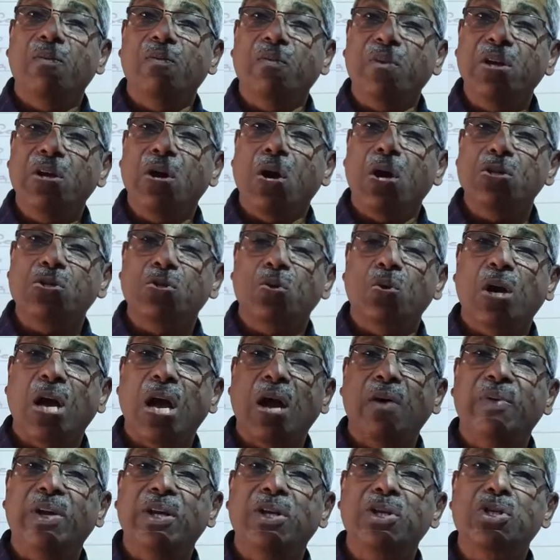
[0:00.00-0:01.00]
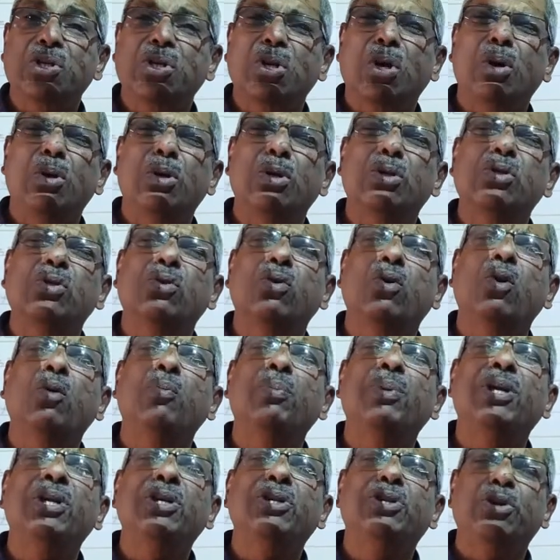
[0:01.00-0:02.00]
also have installed so
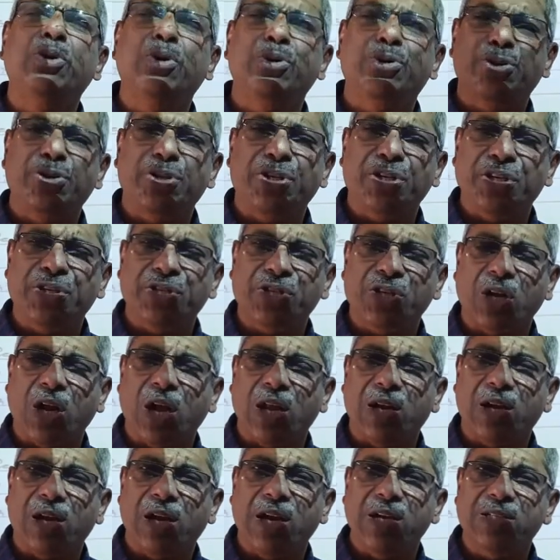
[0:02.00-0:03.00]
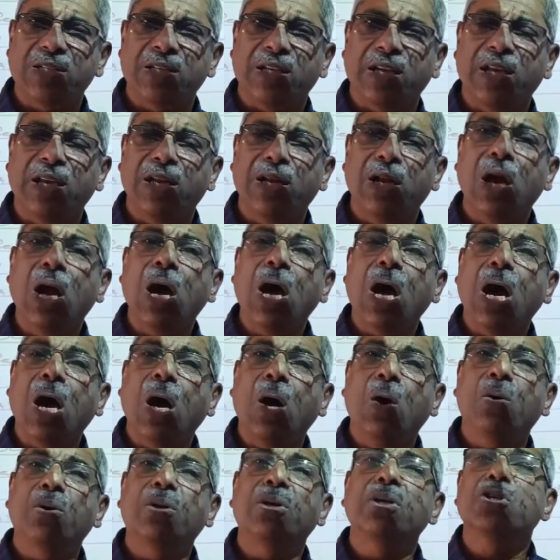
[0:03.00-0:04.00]
many geostationary satellites in
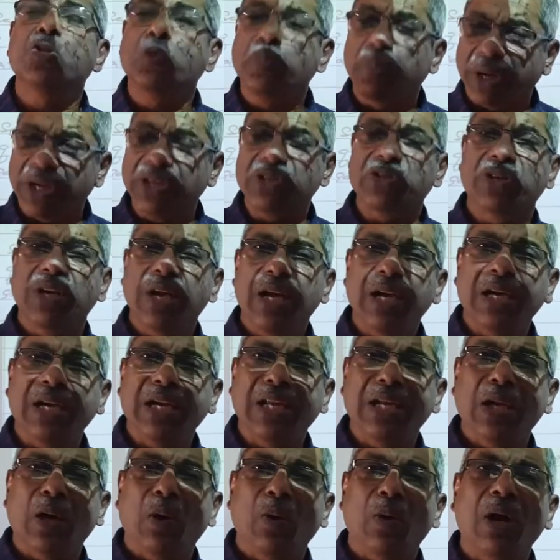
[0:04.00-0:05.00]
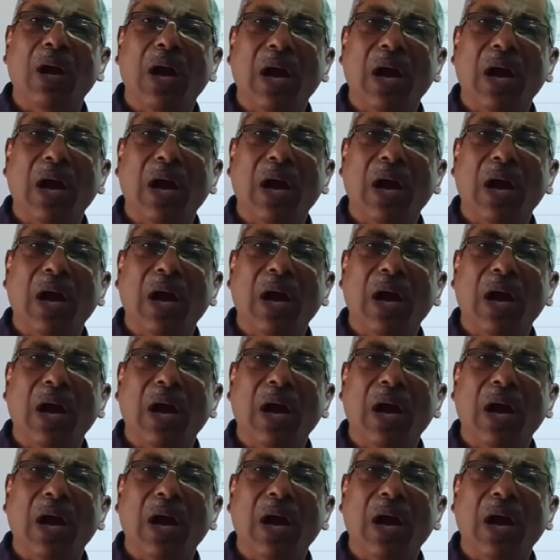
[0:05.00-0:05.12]
our space, in our